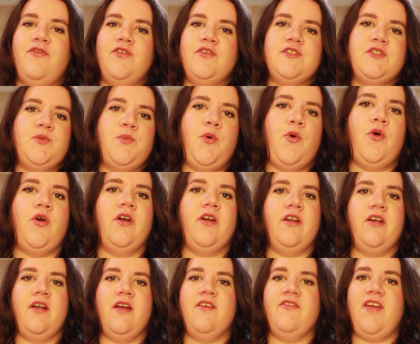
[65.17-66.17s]
full
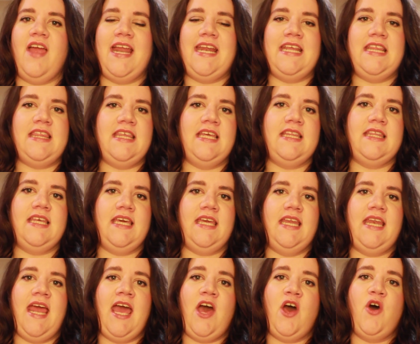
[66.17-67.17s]
supporter of anything that
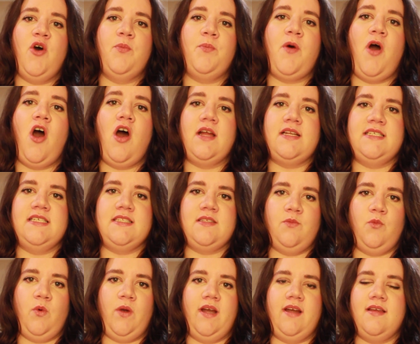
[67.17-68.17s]
can help
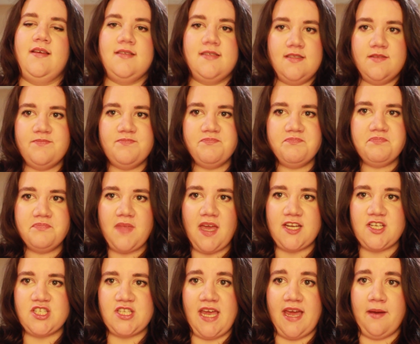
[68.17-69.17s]
autism awareness.
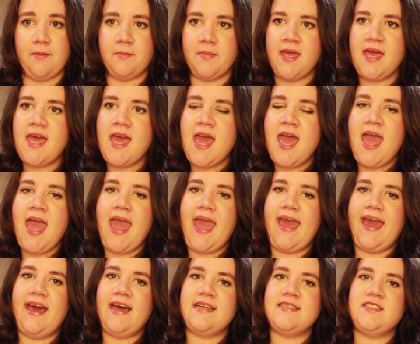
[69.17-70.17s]
I just am.
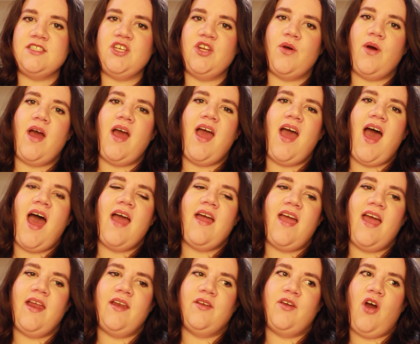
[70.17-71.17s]
And, you know, I
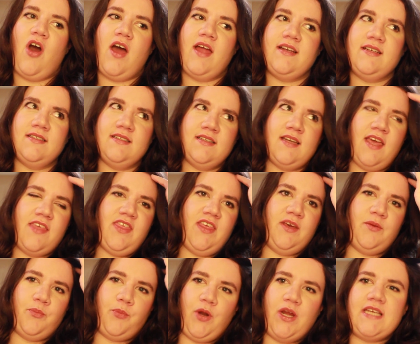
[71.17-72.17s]
had gotten, I
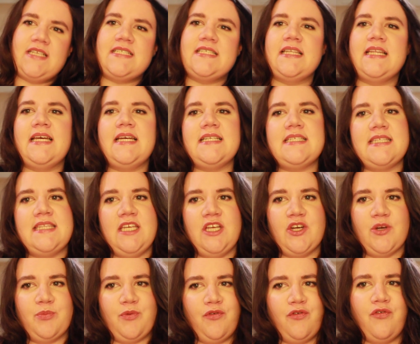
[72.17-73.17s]
think, a bracelet the
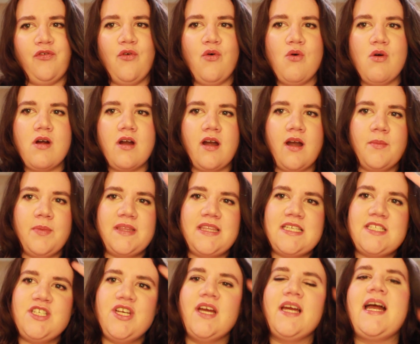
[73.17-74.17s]
year before, but
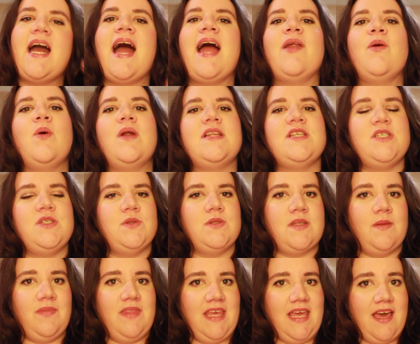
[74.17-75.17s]
this year I kind of wanted to do
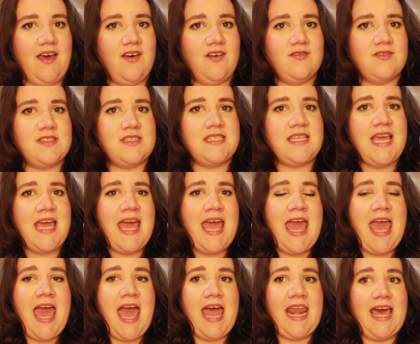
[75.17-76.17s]
something else.
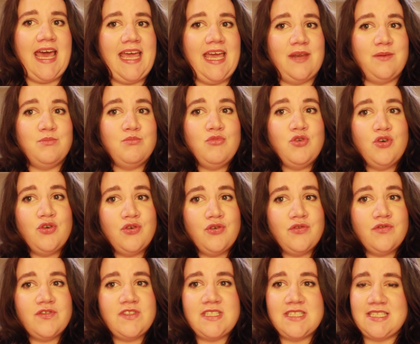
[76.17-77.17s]
And I had
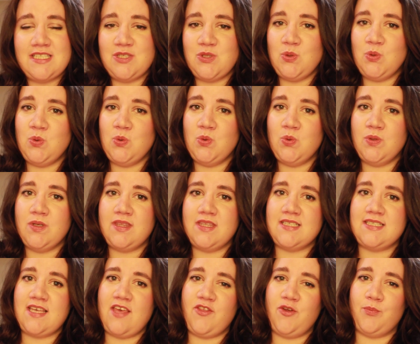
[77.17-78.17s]
moved to
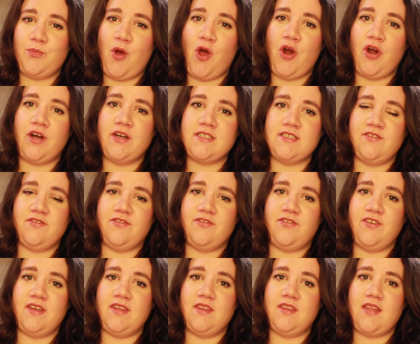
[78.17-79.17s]
the southern part
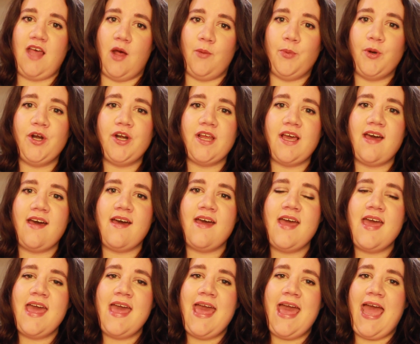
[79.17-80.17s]
of Alberta,
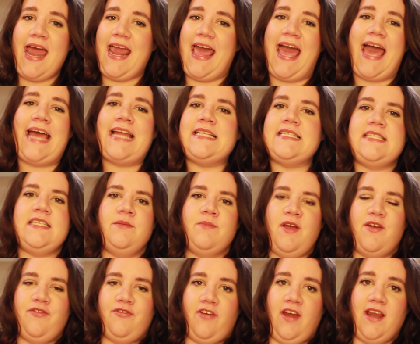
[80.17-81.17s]
and I hadn't seen
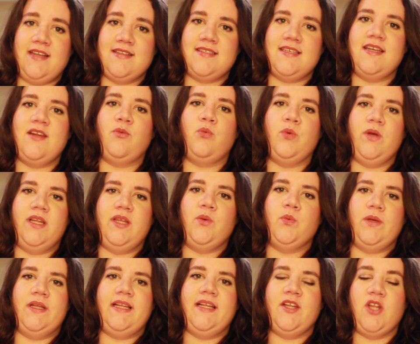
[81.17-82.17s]
my friends in a really,
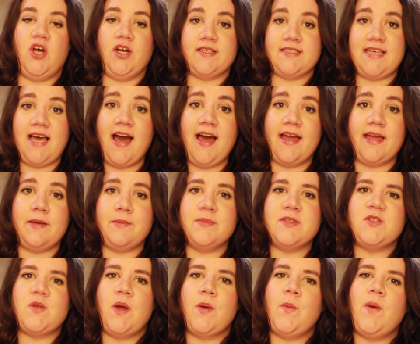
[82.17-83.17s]
really long time.
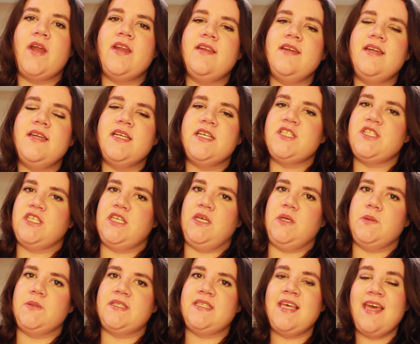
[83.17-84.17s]
So I wanted an
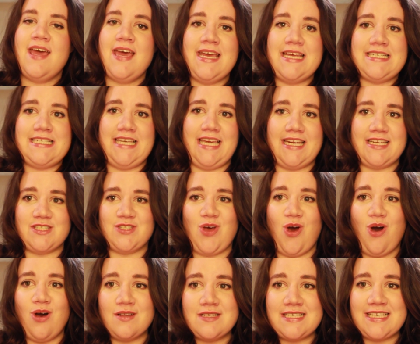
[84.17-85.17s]
excuse to get us
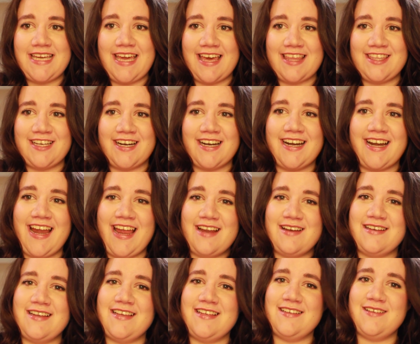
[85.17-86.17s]
all together
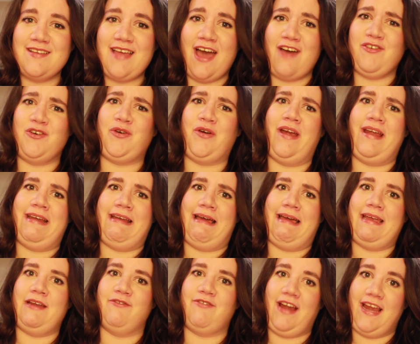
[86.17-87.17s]
and have a great
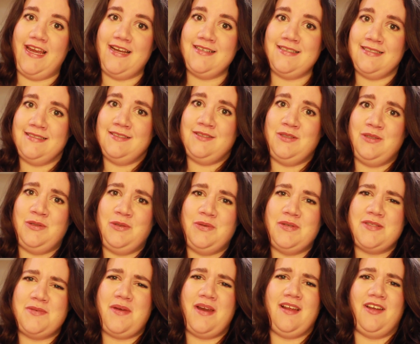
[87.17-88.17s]
night, right? Who
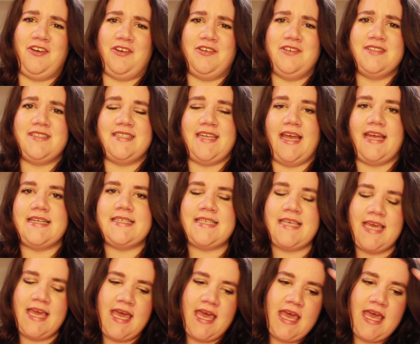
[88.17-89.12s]
doesn't want a girls' night?